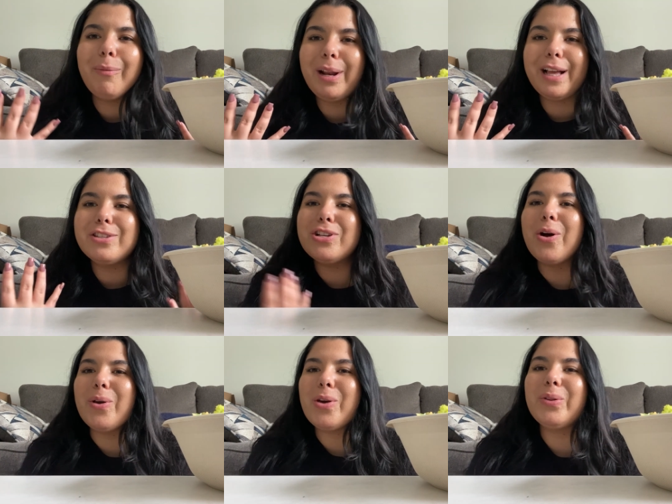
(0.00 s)
I want to get to
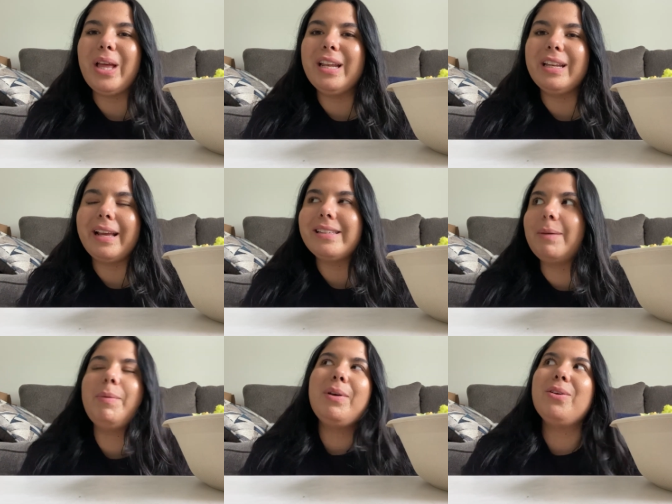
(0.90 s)
know you, and like
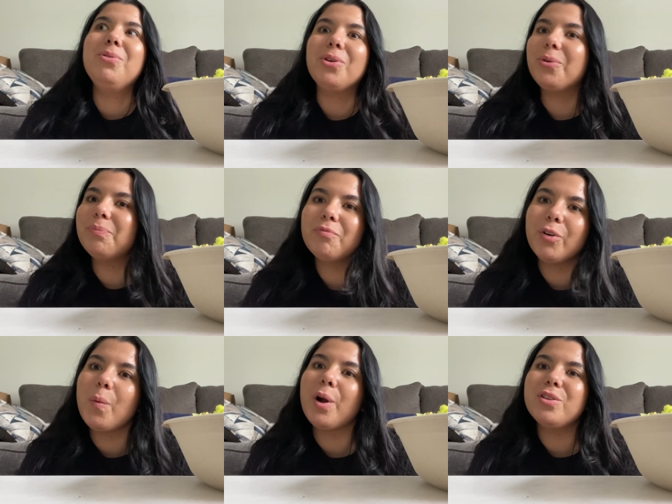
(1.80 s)
tell me what you do
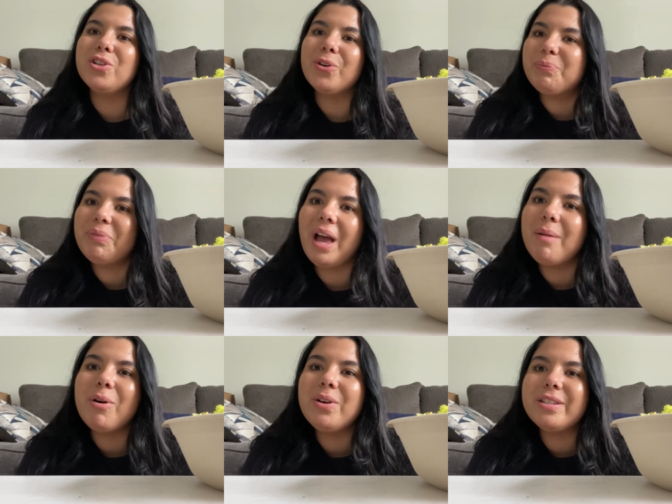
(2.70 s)
for work too.
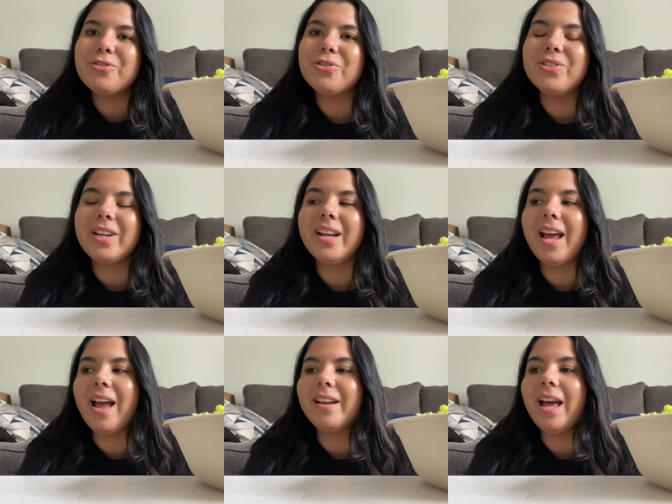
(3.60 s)
I'm always
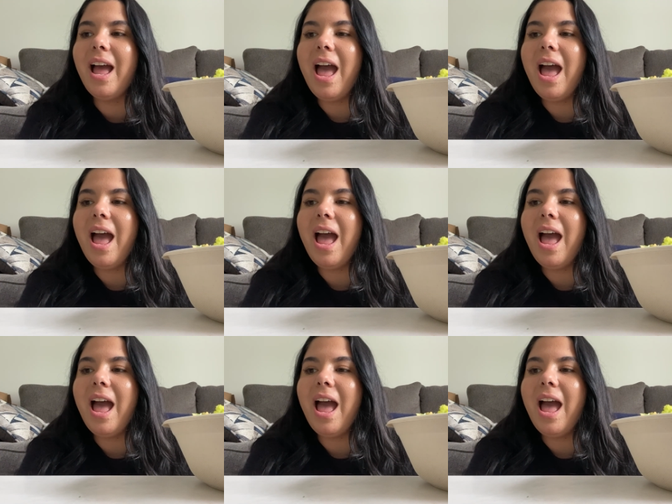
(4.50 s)
interested, and